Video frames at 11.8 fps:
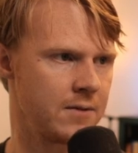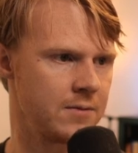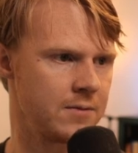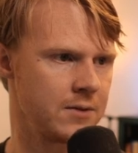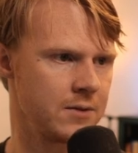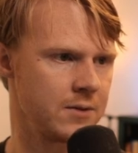
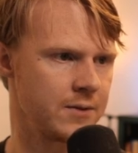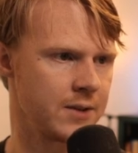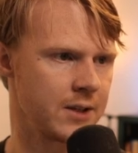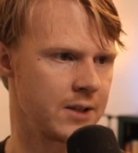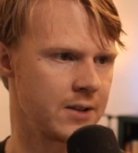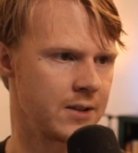if I
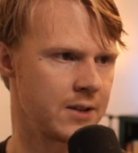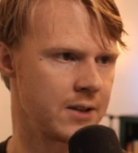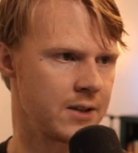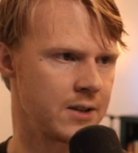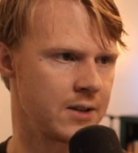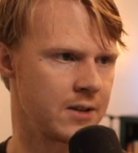
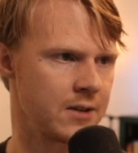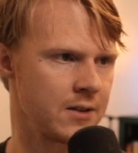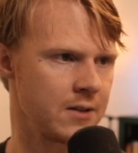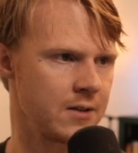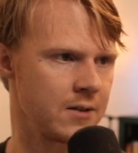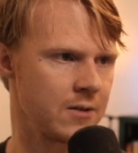can
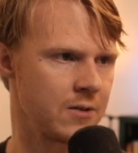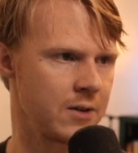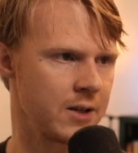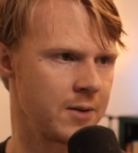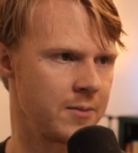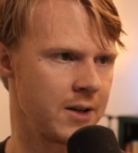
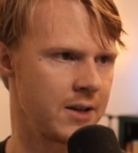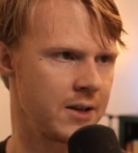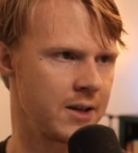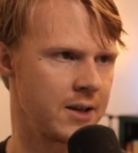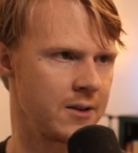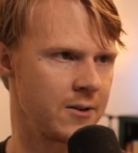grab that
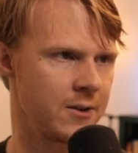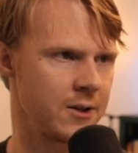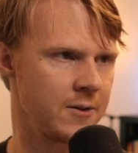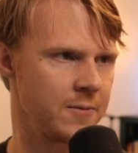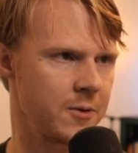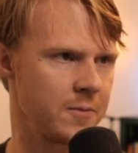handle there. Oop.